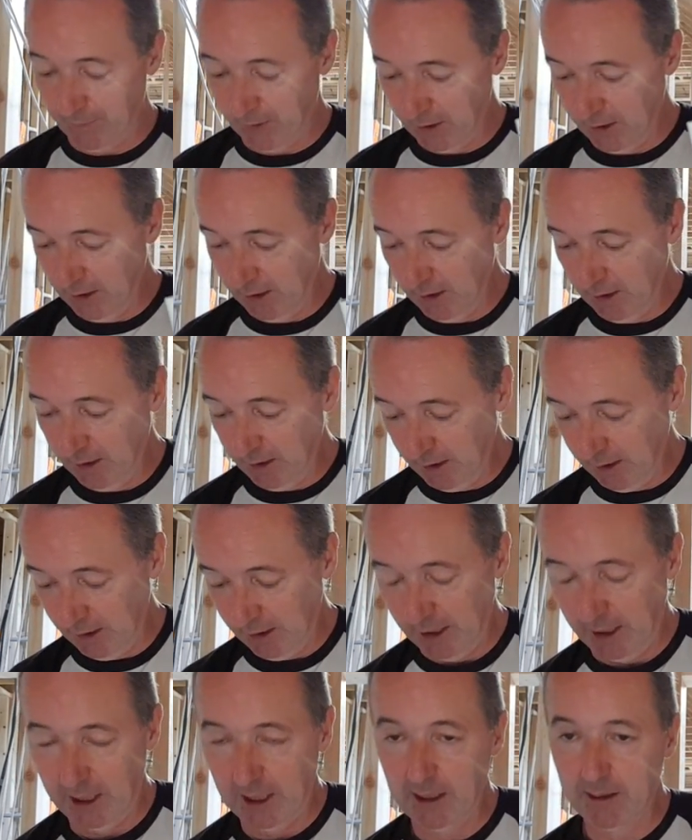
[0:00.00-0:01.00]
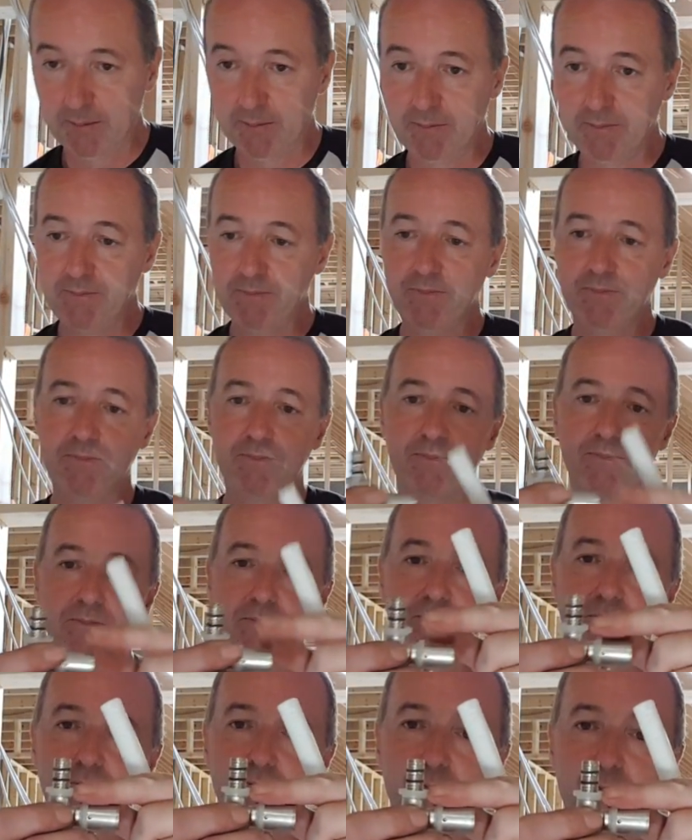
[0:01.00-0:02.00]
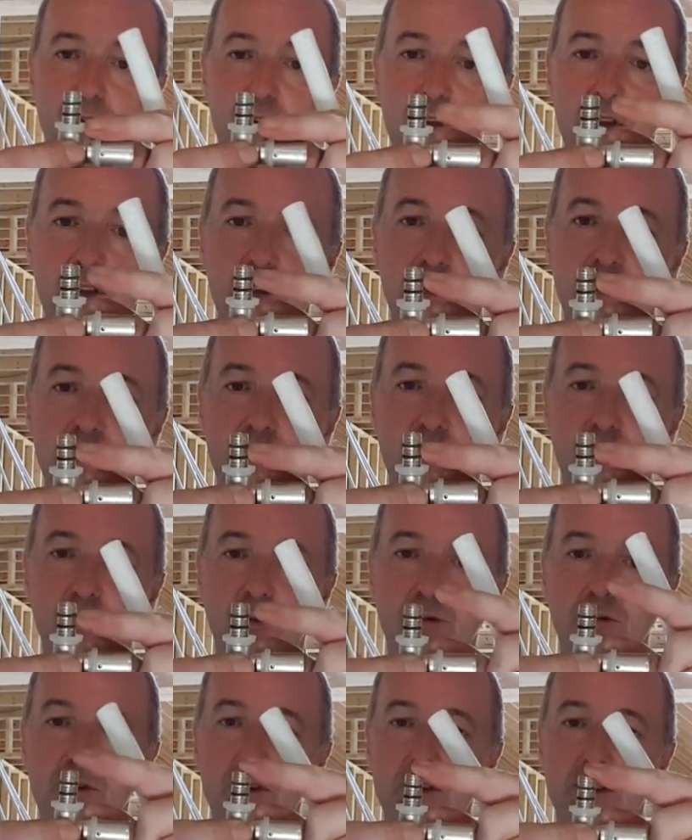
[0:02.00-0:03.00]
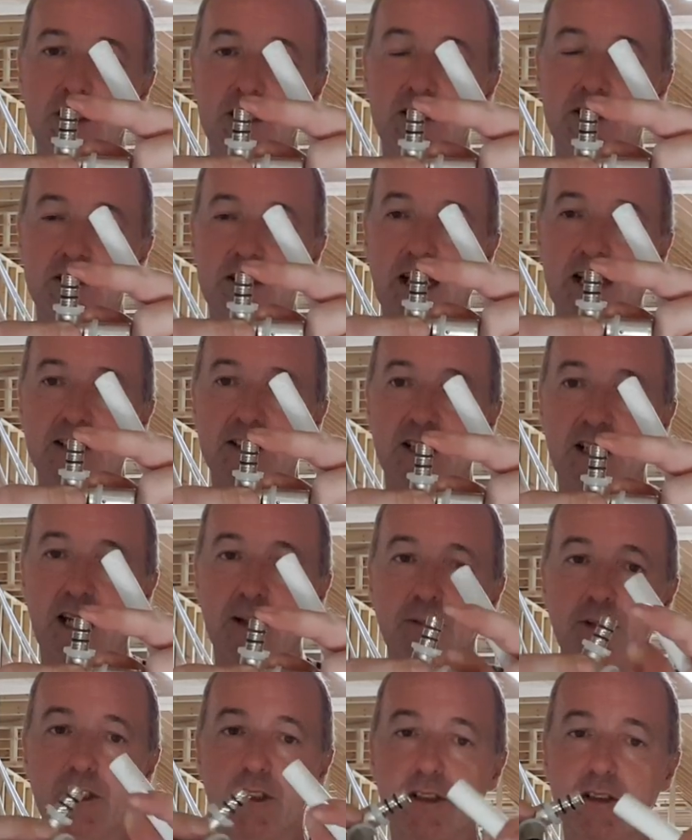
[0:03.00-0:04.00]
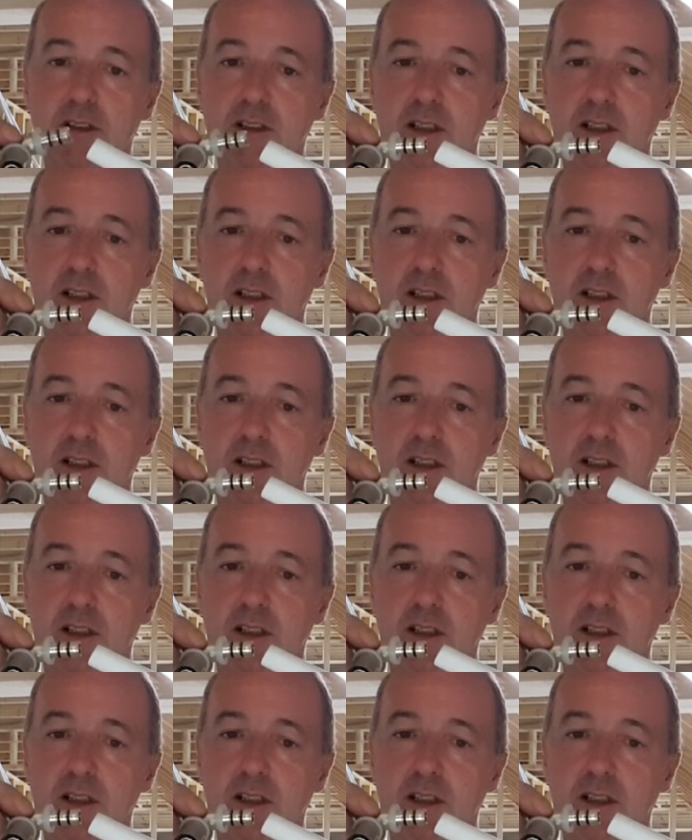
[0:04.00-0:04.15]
to that diameter.